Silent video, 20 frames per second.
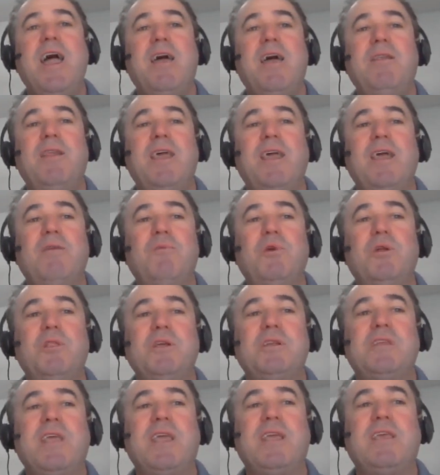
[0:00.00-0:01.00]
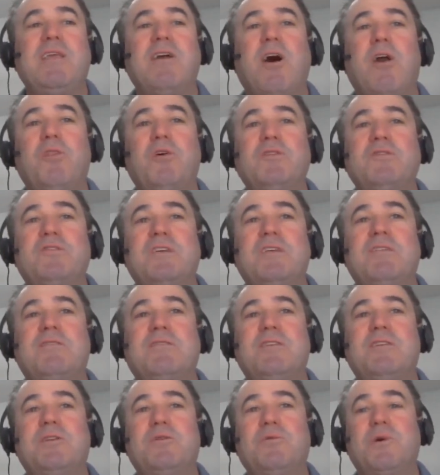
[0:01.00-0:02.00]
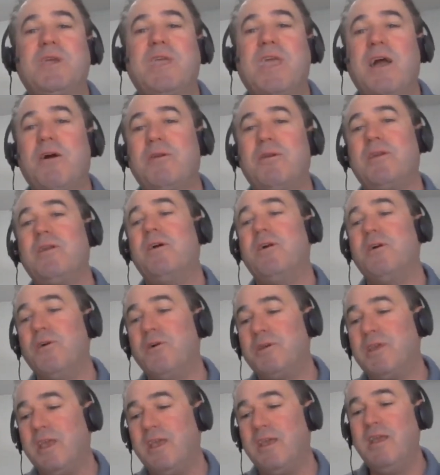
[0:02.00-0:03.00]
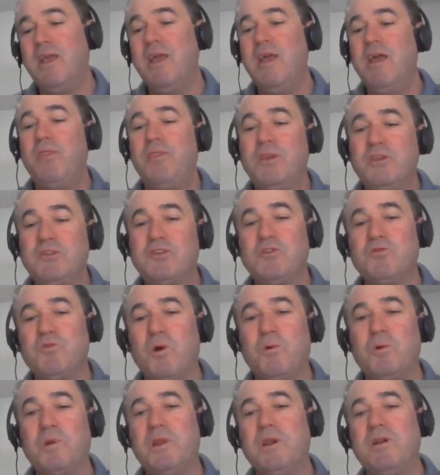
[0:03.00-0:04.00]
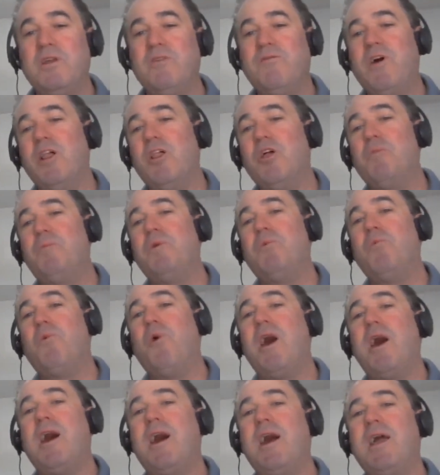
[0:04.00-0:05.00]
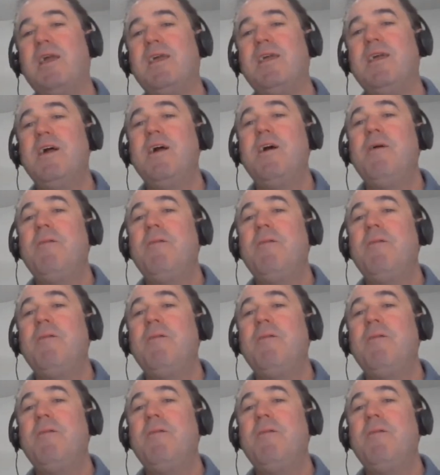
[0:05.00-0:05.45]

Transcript: And really taking all those things into account and going, okay, this is what we're going to develop and why.